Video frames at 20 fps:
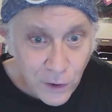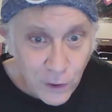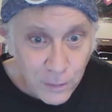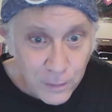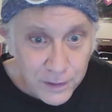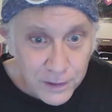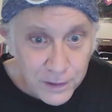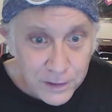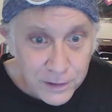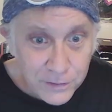
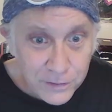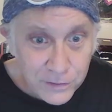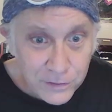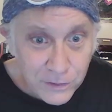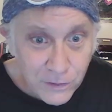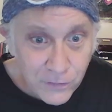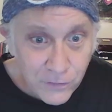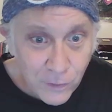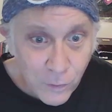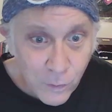
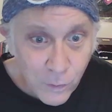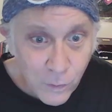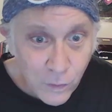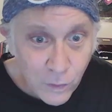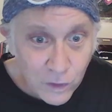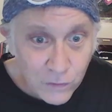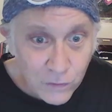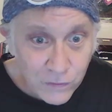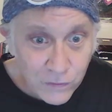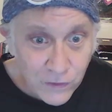German
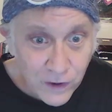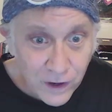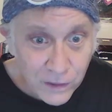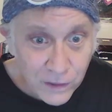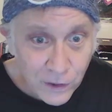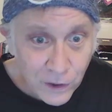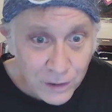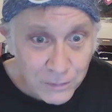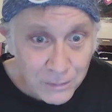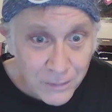civil war
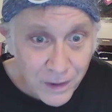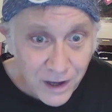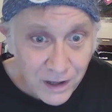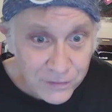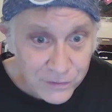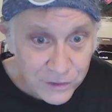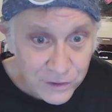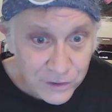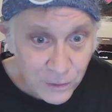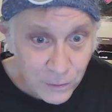for
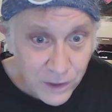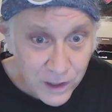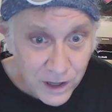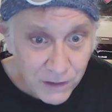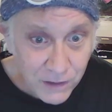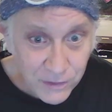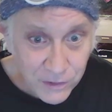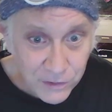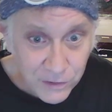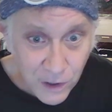Elon Musk
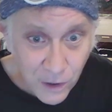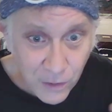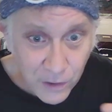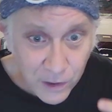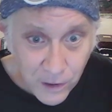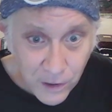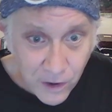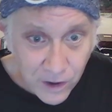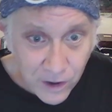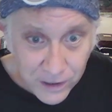or
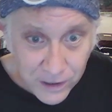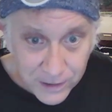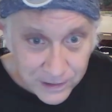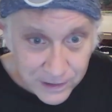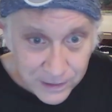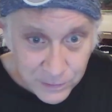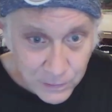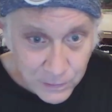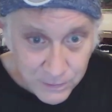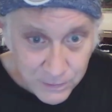whatever's going
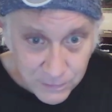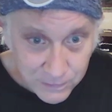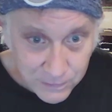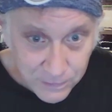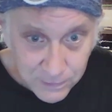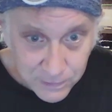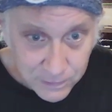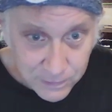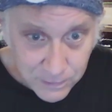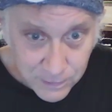on in
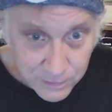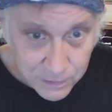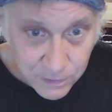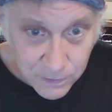these